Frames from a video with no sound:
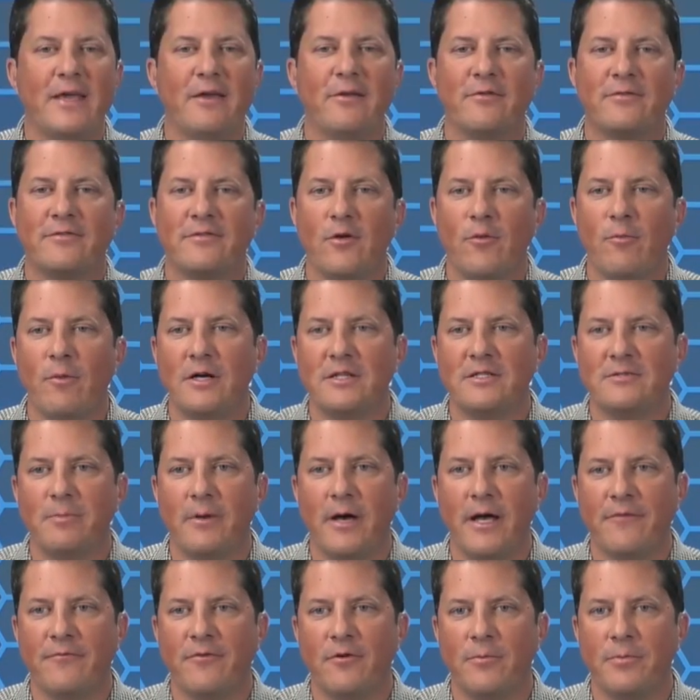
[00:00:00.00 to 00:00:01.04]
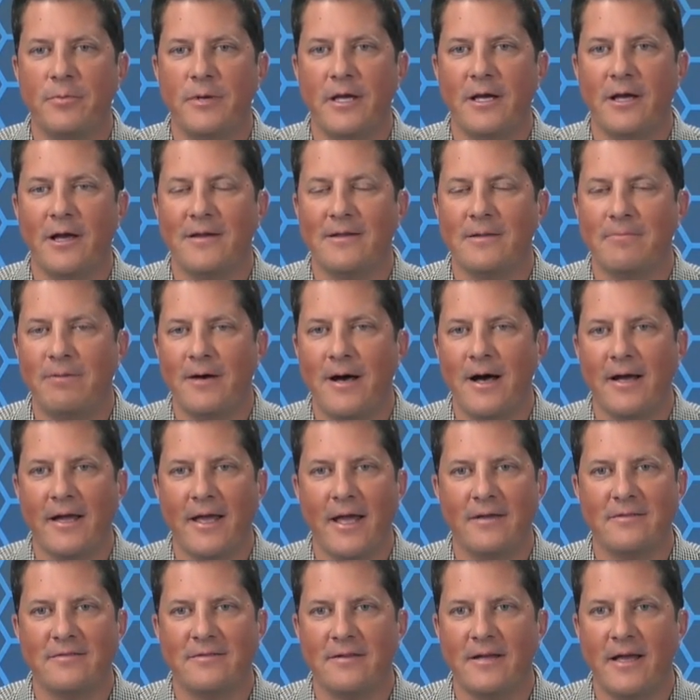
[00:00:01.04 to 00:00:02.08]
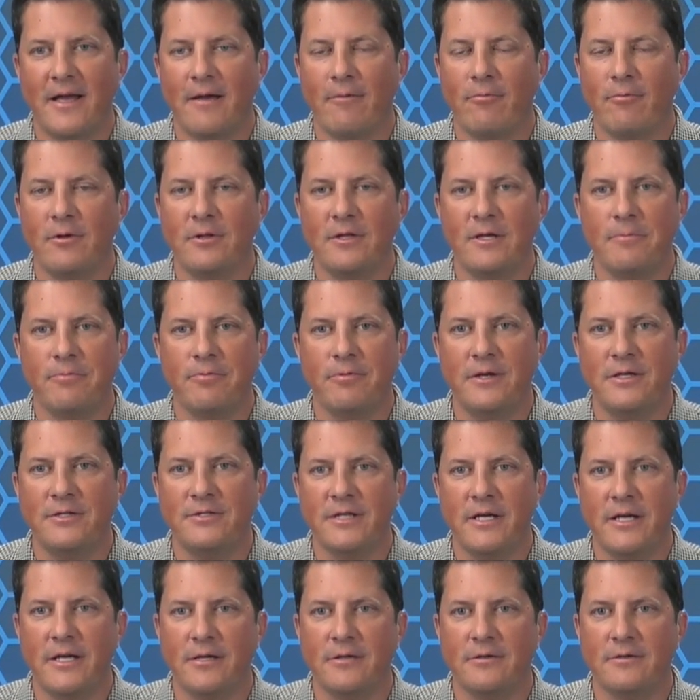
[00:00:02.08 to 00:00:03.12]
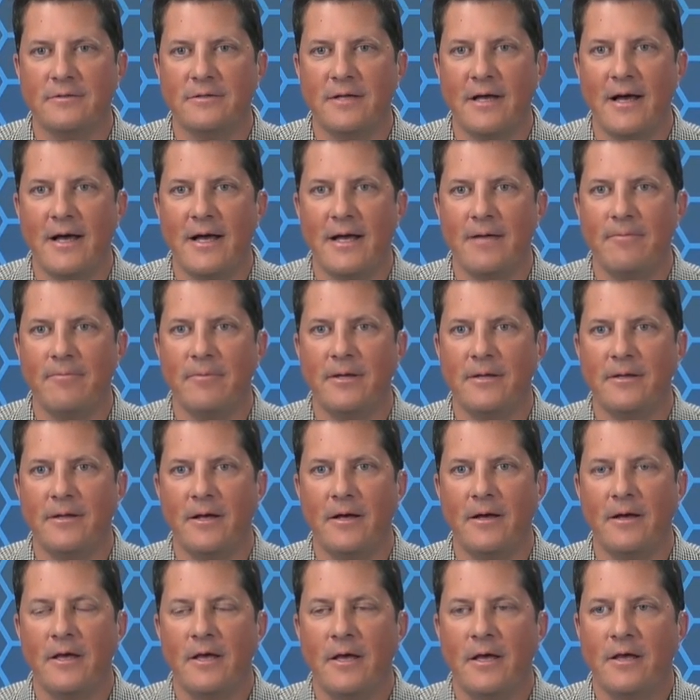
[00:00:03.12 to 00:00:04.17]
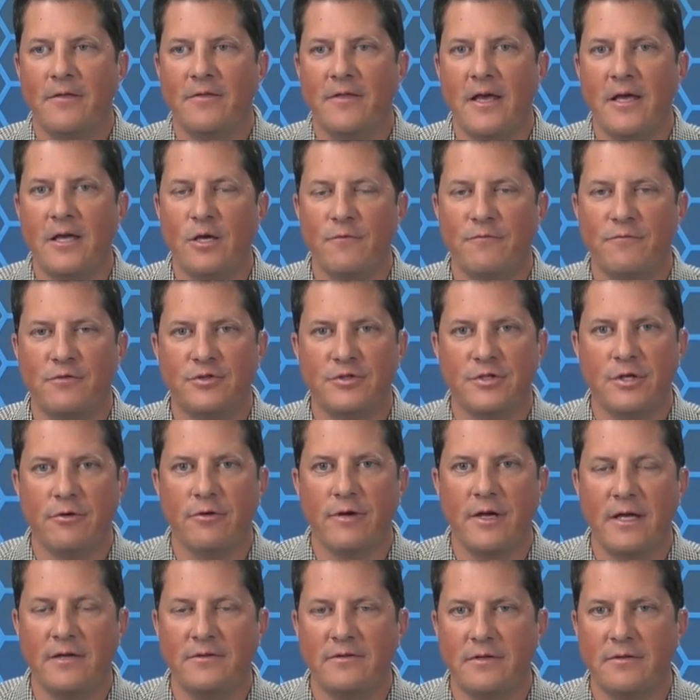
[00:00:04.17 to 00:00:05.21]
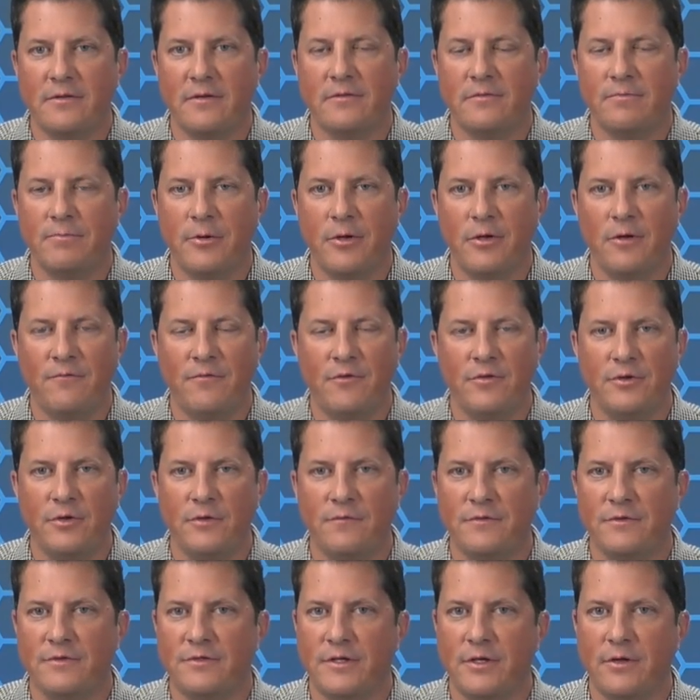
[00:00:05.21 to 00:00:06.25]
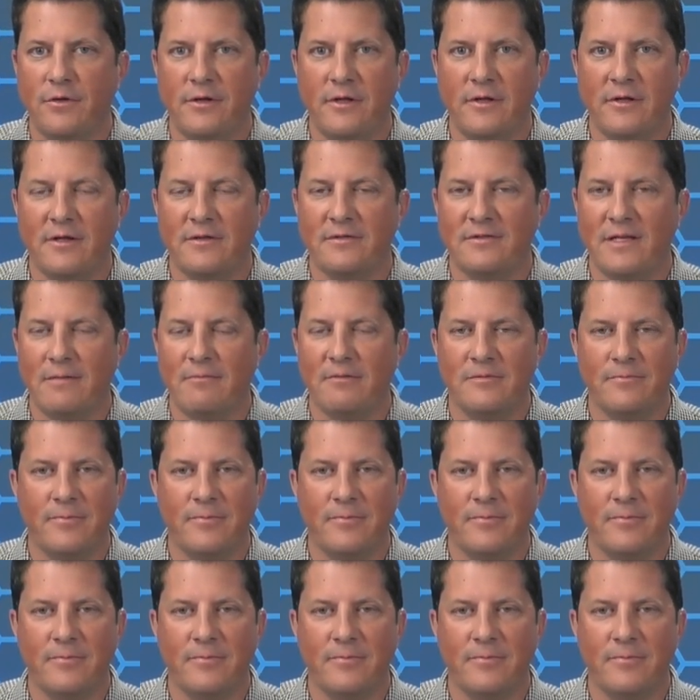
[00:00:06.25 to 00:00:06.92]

you so much, Mike, for being on the podcast today. I really appreciate your time, and uh, thank you for showcasing this beautiful new facility that SEMA's